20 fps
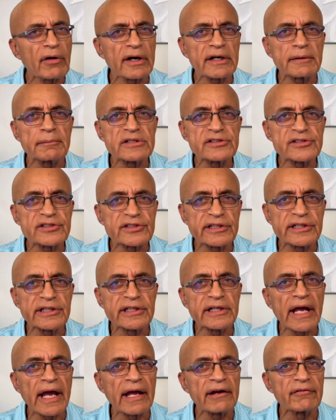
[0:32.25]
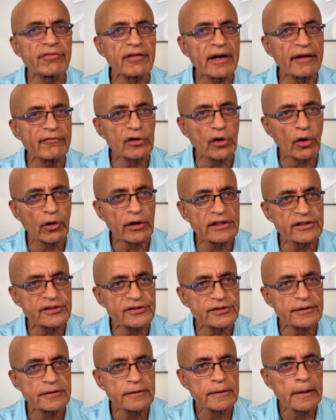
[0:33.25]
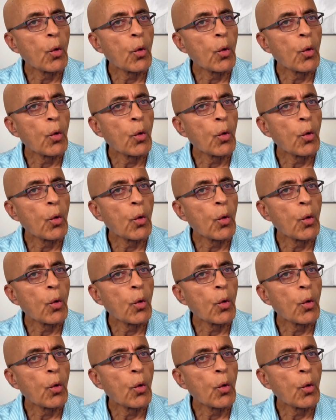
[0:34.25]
vitamin C and flavonoids.